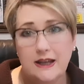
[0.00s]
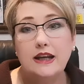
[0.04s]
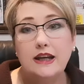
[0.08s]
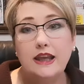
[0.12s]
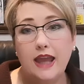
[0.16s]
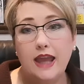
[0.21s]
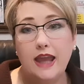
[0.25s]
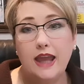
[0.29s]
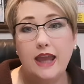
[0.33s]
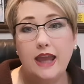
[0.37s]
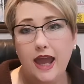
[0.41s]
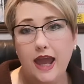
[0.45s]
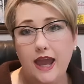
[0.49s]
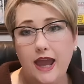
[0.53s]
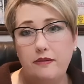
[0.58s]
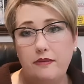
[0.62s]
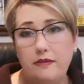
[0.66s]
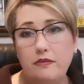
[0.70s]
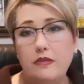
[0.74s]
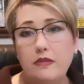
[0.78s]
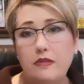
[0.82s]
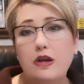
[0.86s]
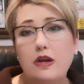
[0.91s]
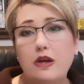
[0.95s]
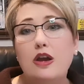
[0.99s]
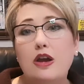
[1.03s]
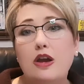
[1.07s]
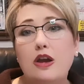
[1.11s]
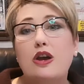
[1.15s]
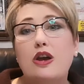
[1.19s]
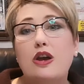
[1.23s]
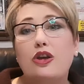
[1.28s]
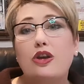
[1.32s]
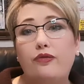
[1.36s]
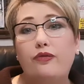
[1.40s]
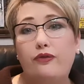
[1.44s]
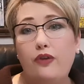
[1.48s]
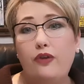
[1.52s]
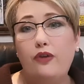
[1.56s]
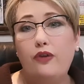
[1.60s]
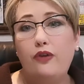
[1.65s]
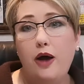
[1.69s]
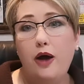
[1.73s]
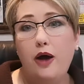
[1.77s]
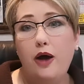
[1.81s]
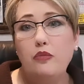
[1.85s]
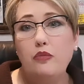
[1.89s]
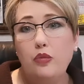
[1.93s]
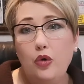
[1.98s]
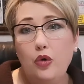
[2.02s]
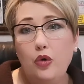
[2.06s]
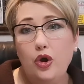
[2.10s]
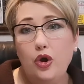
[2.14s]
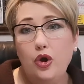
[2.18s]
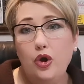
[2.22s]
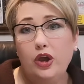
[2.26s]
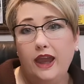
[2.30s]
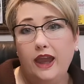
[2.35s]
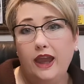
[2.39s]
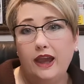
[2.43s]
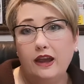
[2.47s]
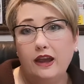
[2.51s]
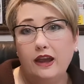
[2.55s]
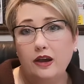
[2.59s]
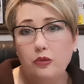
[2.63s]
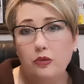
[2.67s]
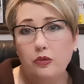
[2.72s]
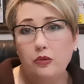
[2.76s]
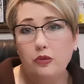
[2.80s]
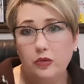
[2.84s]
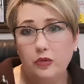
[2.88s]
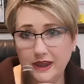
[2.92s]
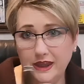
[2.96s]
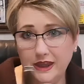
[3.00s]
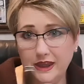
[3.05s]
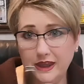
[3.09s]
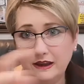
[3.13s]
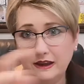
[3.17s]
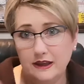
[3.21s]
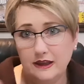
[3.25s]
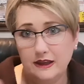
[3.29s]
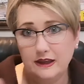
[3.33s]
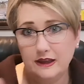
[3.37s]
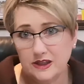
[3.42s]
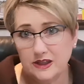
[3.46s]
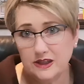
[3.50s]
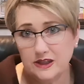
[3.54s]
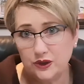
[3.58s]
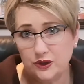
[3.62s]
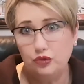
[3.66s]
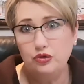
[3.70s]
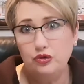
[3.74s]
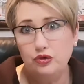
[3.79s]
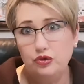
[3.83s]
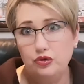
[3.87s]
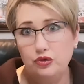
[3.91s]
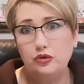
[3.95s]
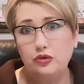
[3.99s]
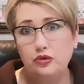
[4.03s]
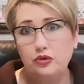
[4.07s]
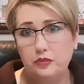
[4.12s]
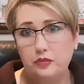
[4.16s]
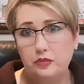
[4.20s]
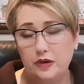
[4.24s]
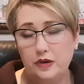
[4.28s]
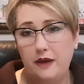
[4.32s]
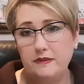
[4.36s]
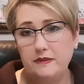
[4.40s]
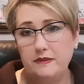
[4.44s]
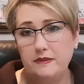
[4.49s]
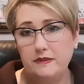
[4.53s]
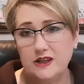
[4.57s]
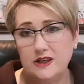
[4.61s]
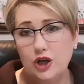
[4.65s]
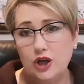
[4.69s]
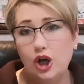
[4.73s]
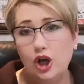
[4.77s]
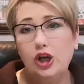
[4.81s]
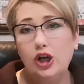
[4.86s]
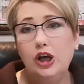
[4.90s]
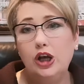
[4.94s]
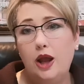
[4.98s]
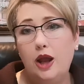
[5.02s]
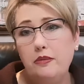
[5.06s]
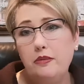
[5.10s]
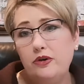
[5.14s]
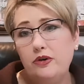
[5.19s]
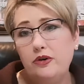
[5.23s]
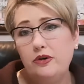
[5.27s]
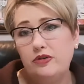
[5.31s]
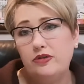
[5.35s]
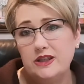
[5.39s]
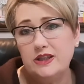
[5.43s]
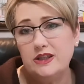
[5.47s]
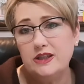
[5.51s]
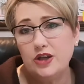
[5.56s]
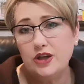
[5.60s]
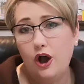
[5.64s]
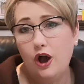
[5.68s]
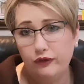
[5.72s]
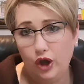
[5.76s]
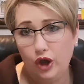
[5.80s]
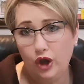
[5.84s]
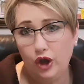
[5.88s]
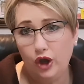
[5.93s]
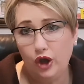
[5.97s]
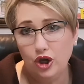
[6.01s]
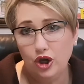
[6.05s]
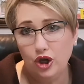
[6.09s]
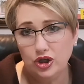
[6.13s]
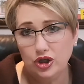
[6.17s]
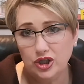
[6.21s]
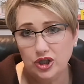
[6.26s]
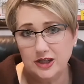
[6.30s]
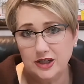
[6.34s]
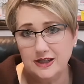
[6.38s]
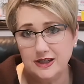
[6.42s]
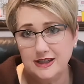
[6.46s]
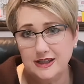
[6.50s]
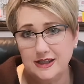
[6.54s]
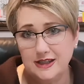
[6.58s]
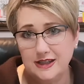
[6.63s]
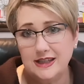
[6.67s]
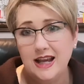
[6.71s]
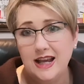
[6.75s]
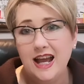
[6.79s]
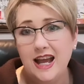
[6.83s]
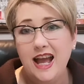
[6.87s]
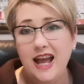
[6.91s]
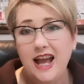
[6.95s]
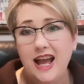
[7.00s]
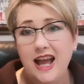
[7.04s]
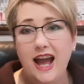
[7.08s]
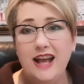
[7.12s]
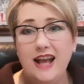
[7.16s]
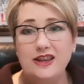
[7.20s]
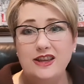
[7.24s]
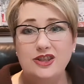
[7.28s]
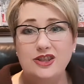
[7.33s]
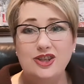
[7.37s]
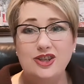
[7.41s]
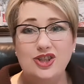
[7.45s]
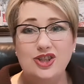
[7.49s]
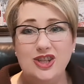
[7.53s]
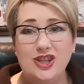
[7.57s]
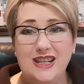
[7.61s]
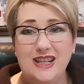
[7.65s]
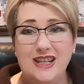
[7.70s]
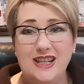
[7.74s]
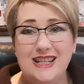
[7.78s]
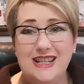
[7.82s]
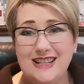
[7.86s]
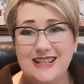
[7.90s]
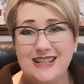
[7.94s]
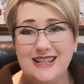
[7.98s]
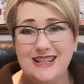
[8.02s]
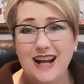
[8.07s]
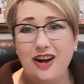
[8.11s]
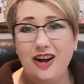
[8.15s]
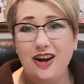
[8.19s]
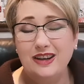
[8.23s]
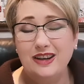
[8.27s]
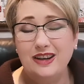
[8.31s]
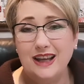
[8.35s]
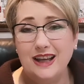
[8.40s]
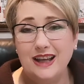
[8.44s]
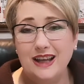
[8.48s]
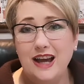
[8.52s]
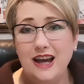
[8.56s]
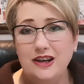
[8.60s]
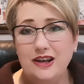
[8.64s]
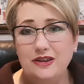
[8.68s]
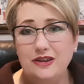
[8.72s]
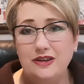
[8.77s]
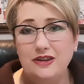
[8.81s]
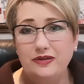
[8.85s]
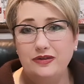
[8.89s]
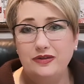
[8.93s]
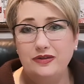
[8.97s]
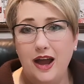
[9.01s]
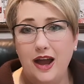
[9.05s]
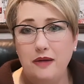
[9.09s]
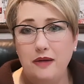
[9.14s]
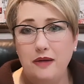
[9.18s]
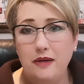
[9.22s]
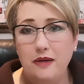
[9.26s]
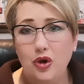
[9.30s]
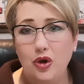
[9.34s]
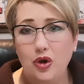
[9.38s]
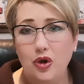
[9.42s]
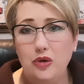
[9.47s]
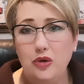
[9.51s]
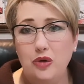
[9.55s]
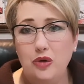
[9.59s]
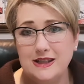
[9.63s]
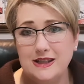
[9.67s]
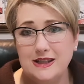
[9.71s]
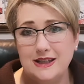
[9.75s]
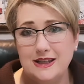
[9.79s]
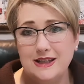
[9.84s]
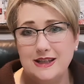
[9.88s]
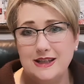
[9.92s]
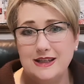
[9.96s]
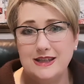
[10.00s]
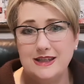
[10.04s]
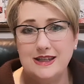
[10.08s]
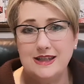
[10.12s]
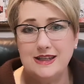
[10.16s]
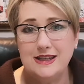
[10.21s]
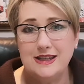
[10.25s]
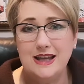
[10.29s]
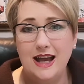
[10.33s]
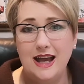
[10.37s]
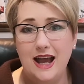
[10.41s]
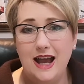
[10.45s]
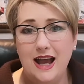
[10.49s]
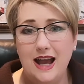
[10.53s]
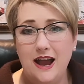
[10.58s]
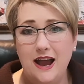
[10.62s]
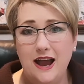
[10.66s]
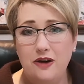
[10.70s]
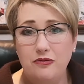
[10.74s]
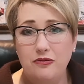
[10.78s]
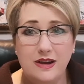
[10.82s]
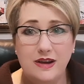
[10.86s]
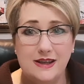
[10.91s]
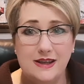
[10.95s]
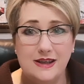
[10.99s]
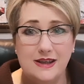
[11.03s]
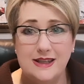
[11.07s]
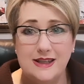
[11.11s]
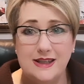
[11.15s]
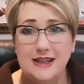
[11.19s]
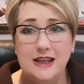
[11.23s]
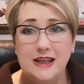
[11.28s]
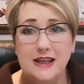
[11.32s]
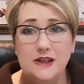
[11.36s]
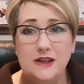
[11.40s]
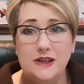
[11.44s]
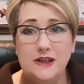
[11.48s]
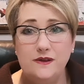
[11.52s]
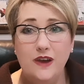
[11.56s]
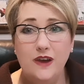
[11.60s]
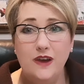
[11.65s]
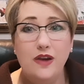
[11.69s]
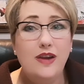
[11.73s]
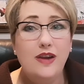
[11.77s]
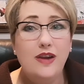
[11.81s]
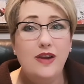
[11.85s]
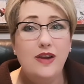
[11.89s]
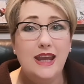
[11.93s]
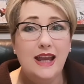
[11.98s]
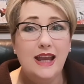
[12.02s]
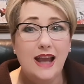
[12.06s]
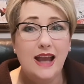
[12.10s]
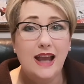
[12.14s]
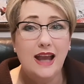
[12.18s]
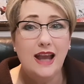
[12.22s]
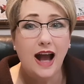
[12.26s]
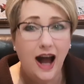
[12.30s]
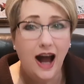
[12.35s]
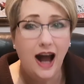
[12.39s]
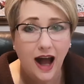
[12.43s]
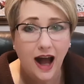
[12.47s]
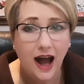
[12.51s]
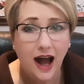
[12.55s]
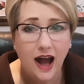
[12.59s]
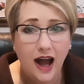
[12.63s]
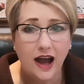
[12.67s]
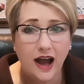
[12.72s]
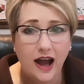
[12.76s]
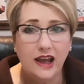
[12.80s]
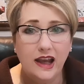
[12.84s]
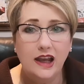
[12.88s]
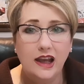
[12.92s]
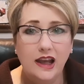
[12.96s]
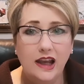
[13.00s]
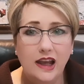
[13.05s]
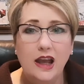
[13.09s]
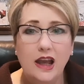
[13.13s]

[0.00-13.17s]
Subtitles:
came from working within this group and this conglomerate of coaches. And so she's now kind of, her business risk is very high